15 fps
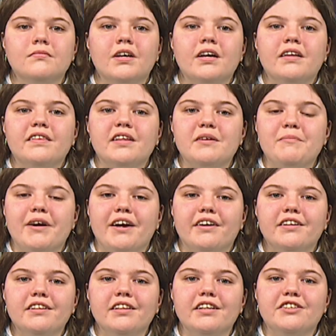The
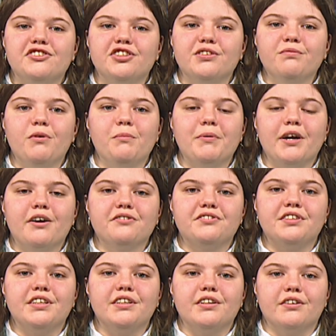American Legion will be
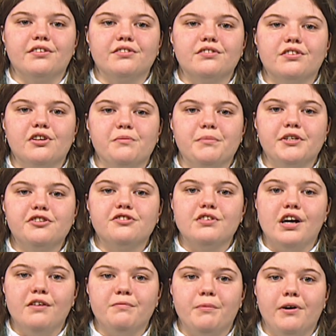hosting girls slow pitch
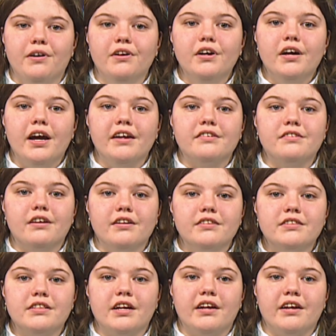softball at Dunn
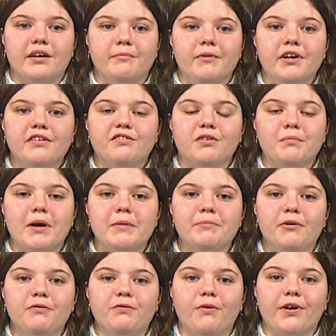Stadium from
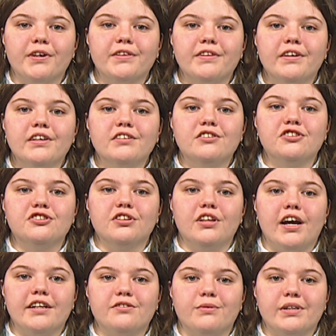April 4th to
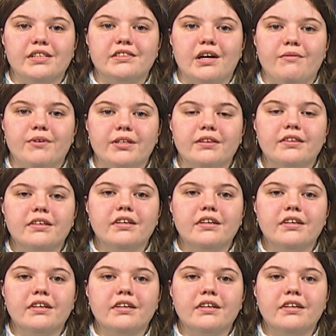July 27th.